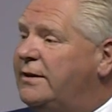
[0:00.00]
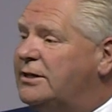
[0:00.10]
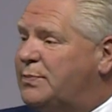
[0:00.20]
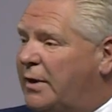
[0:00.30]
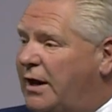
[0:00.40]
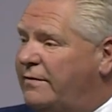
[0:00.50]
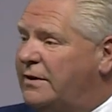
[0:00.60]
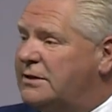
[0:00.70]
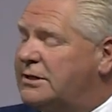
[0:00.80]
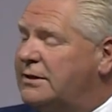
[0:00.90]
in this
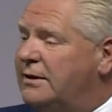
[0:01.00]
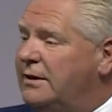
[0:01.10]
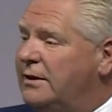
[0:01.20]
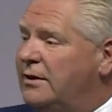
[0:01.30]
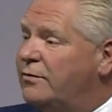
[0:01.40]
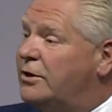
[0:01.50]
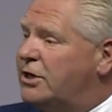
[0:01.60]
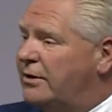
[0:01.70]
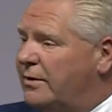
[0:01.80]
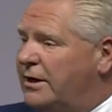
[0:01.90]
province for
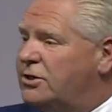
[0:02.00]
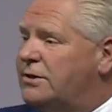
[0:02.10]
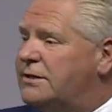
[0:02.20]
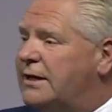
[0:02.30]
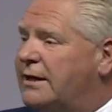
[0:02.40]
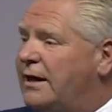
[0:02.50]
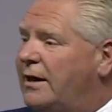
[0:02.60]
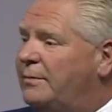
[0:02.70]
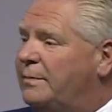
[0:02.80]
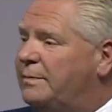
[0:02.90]
generations to
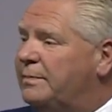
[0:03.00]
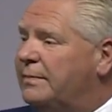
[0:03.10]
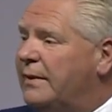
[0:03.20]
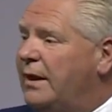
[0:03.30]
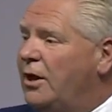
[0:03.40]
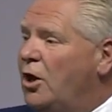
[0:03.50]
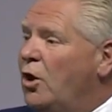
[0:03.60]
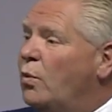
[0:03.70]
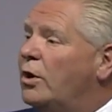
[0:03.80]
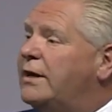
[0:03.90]
come.
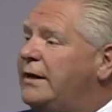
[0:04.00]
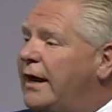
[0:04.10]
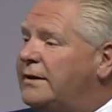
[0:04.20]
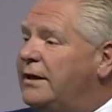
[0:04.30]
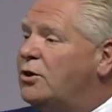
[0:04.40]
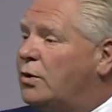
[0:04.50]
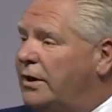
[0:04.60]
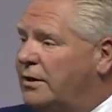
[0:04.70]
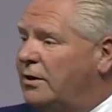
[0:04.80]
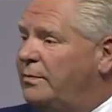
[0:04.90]
We're connecting
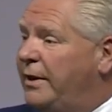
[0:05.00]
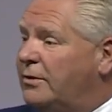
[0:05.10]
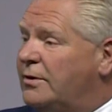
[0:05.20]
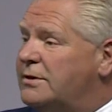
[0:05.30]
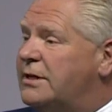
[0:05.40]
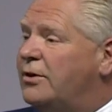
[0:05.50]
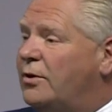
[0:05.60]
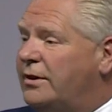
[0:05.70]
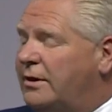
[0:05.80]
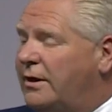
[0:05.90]
critical minerals in
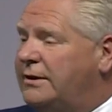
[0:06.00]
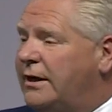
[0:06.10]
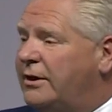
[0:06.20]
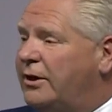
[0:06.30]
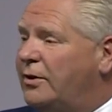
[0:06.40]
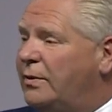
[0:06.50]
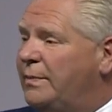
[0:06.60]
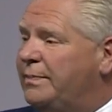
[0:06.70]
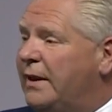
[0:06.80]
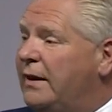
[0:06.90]
Northern Ontario
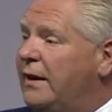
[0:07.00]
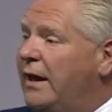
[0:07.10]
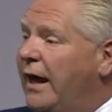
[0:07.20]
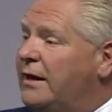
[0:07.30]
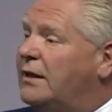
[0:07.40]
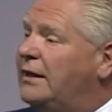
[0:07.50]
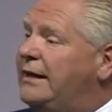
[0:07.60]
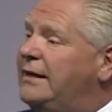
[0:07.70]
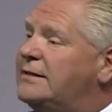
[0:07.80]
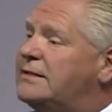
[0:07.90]
and
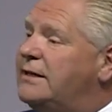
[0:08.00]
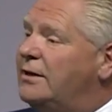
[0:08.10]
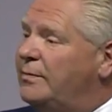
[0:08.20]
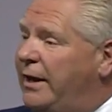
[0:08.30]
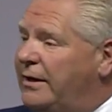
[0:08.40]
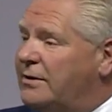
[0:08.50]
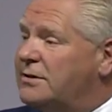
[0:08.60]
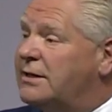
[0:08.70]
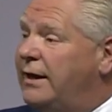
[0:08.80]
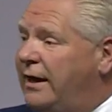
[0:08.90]
clean steel
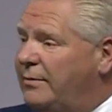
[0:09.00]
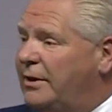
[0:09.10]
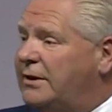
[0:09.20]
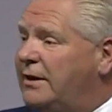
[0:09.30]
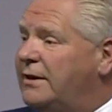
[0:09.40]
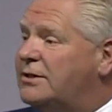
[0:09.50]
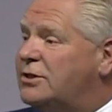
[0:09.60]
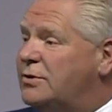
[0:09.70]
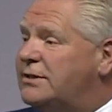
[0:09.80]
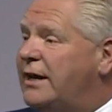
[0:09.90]
makers in Hamilton and
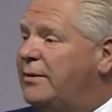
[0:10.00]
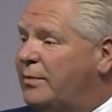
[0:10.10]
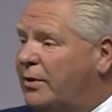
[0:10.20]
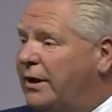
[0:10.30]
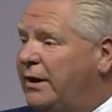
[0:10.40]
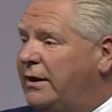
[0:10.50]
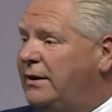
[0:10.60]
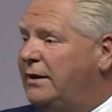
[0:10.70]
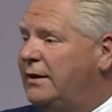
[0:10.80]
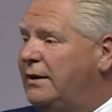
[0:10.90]
Sault Ste.
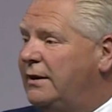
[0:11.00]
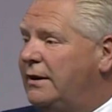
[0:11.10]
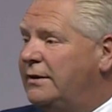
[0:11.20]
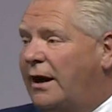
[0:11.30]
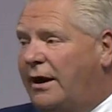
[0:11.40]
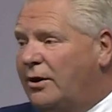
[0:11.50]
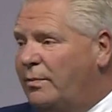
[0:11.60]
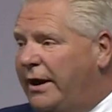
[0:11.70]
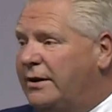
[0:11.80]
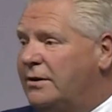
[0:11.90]
Marie to
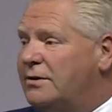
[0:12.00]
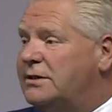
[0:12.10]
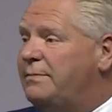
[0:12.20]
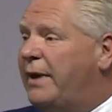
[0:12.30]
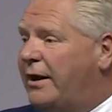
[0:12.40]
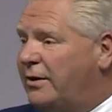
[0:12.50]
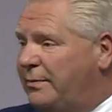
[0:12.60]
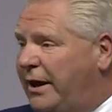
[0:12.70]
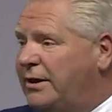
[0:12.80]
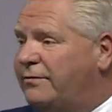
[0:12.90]
automakers and battery
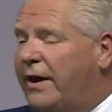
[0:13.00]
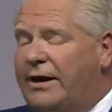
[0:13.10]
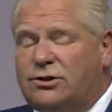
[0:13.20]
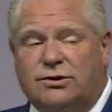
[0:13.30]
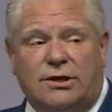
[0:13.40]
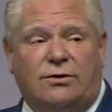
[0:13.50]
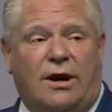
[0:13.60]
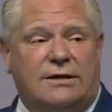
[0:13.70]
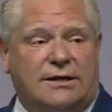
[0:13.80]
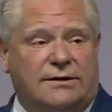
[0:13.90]
manufacturers
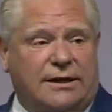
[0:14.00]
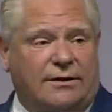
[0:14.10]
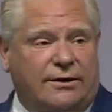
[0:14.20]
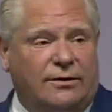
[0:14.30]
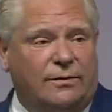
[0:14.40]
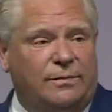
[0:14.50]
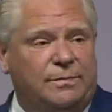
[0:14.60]
across Ontario.